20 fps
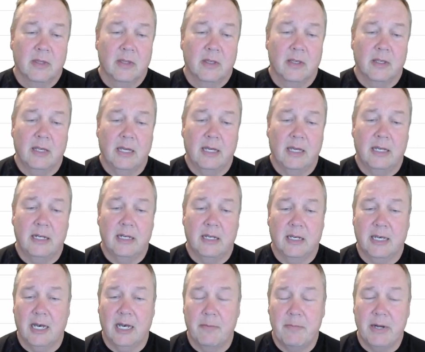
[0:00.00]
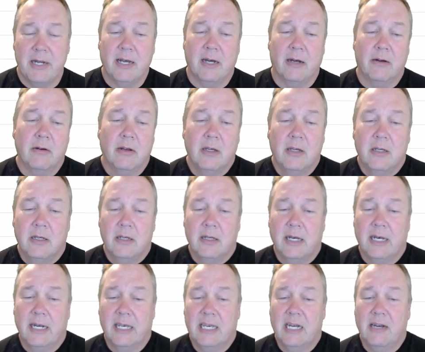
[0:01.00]
and it copied down.
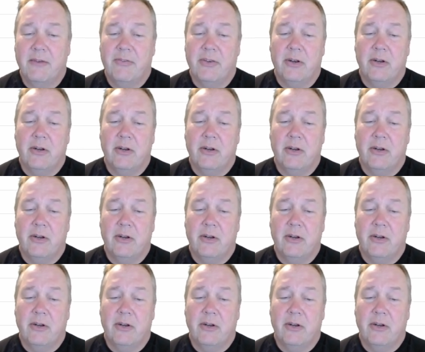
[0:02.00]
And again, if you